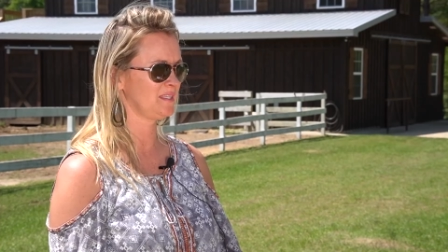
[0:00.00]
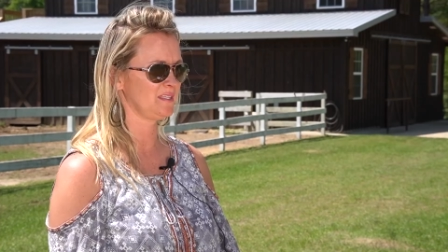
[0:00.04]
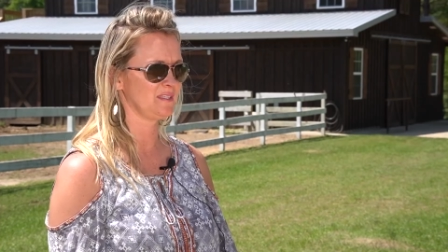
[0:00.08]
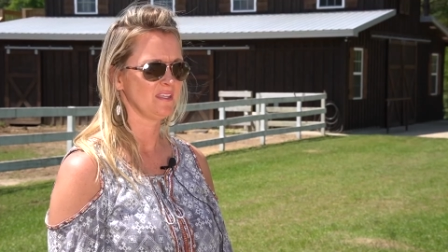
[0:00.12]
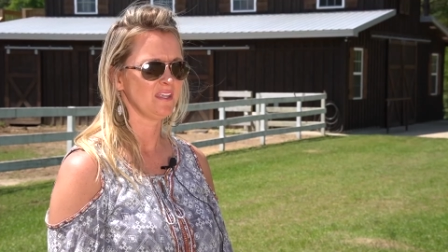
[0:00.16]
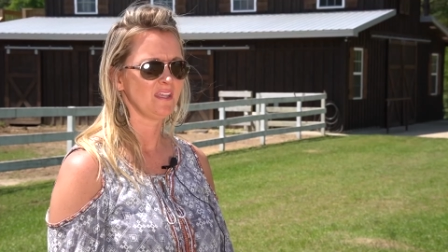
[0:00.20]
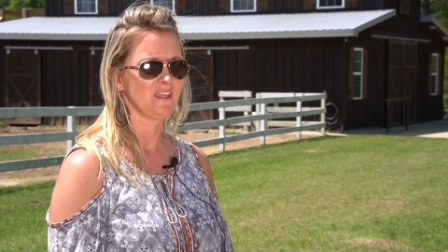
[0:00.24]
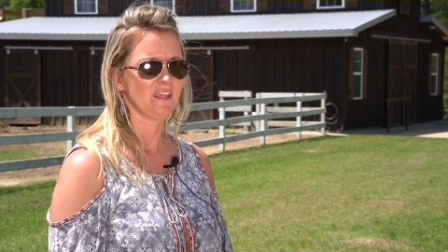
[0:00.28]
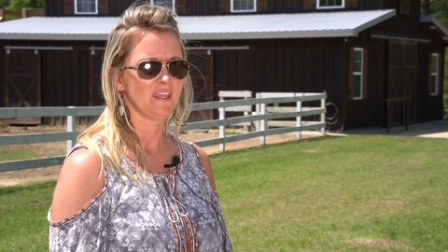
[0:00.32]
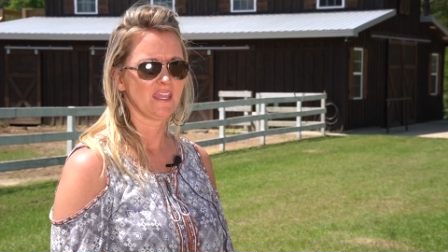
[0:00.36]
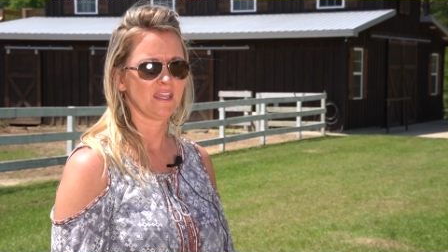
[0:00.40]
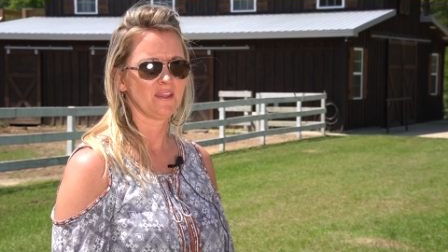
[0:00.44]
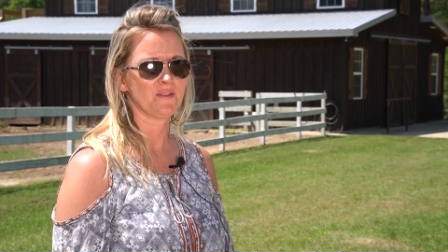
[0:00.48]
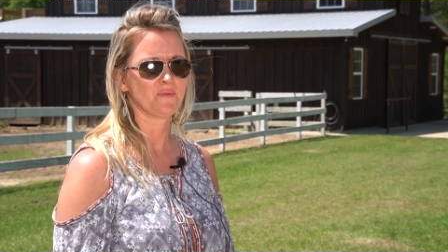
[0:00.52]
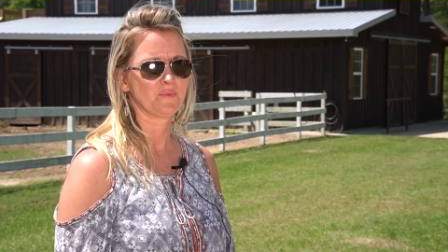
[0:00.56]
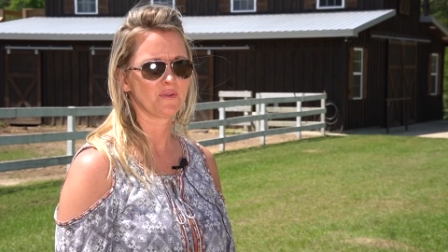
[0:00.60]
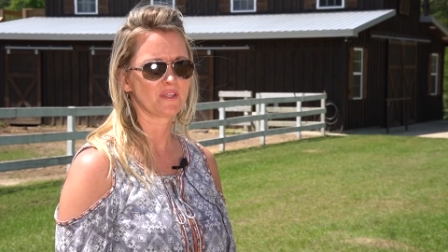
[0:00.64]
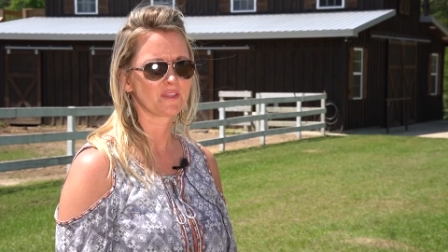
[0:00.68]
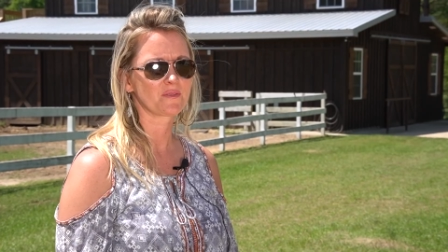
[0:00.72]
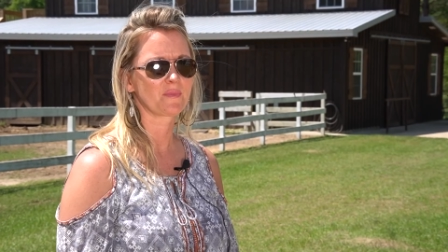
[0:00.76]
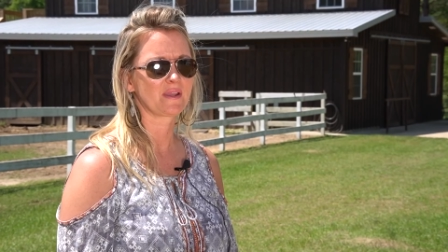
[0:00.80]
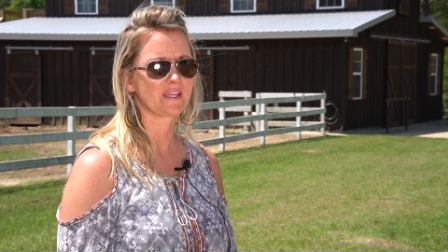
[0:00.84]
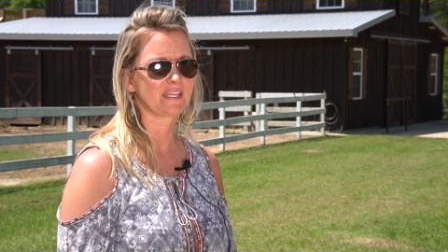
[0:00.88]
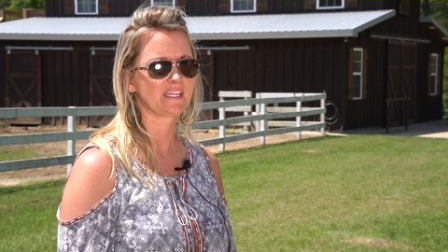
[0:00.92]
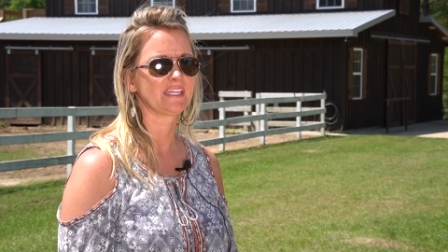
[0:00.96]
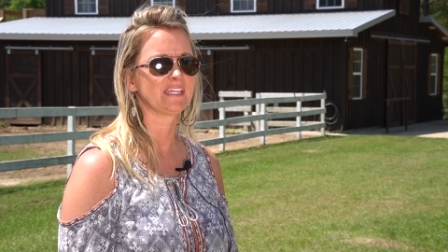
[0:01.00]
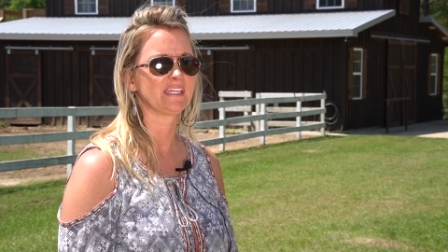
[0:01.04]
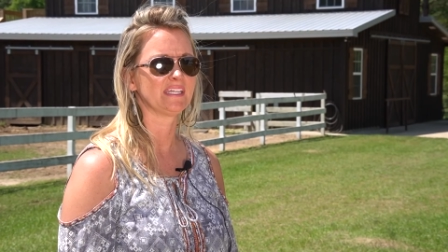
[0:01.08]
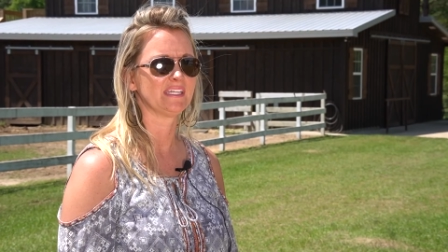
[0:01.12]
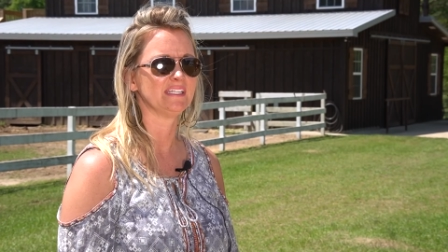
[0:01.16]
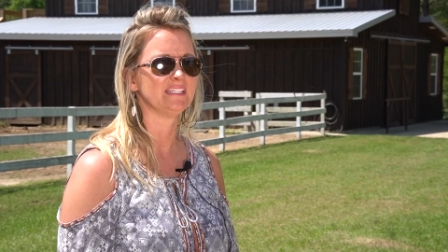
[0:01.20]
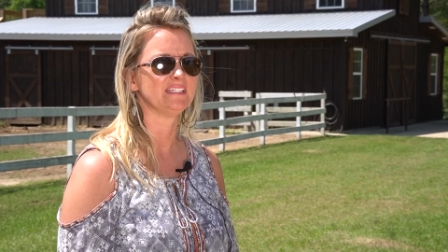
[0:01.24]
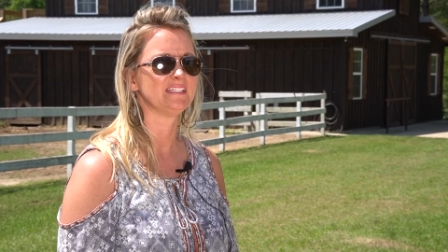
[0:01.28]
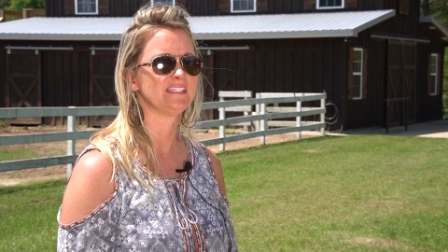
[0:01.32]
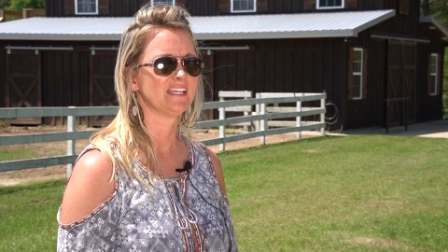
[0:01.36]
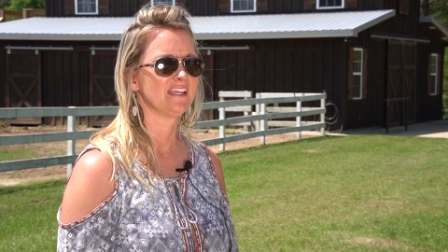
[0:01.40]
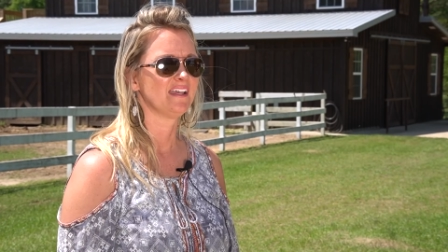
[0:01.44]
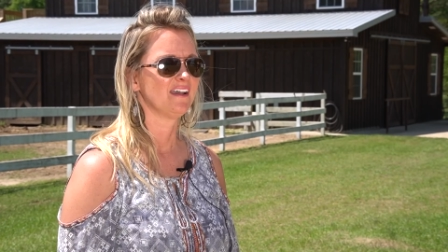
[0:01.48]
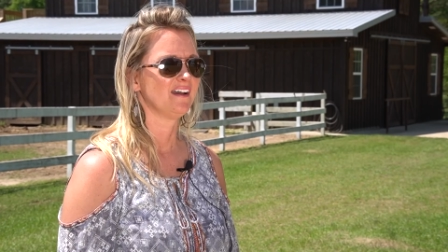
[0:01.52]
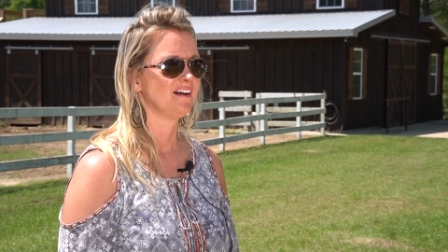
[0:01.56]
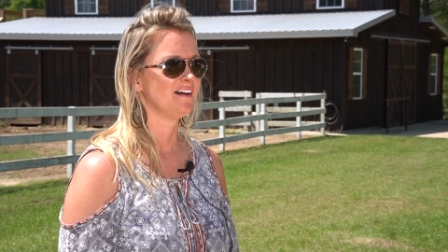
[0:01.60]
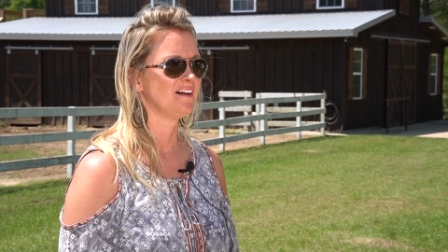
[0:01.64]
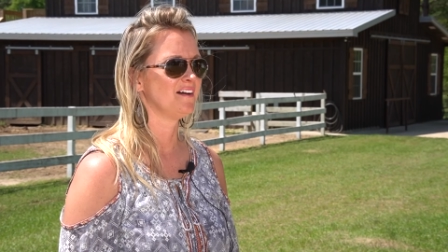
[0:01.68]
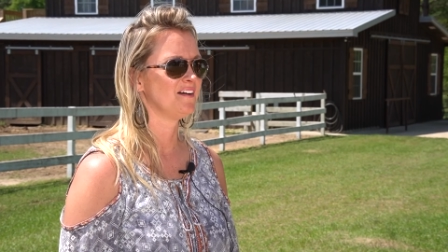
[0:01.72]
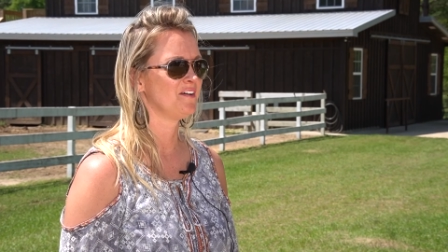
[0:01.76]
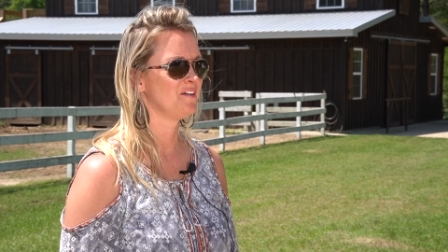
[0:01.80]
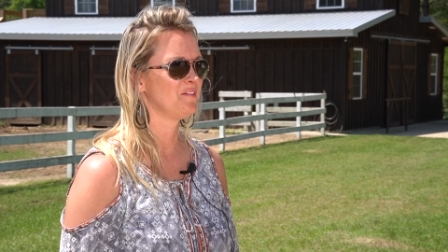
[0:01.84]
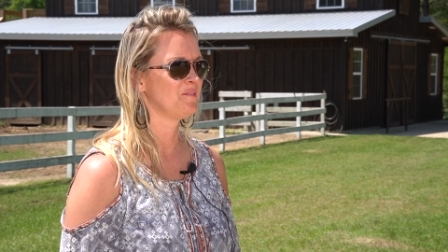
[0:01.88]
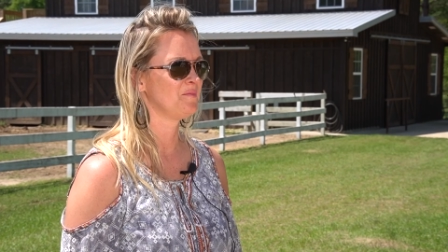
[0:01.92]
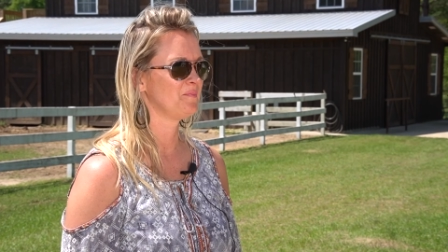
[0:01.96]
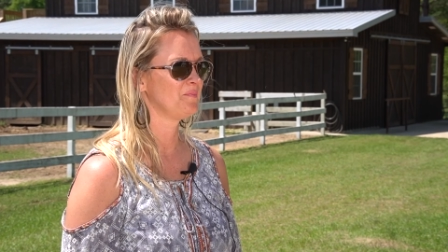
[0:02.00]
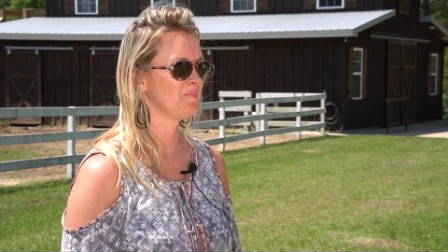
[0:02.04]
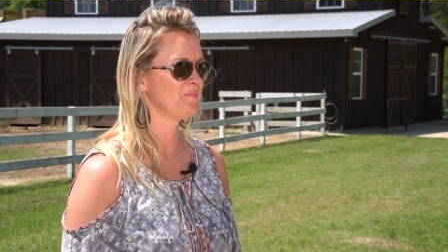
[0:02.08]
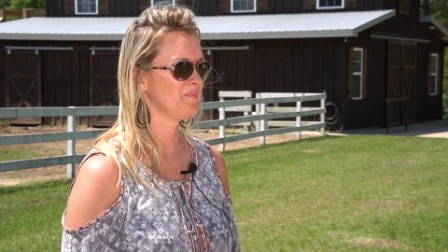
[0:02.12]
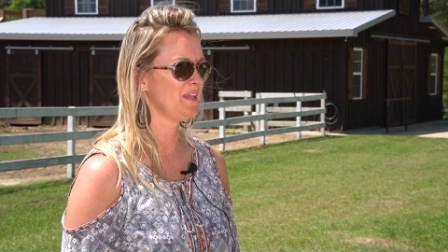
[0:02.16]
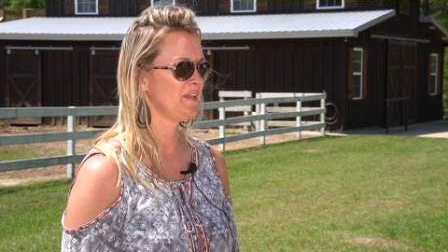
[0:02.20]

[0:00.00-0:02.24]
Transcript: and, and with my kids. Um,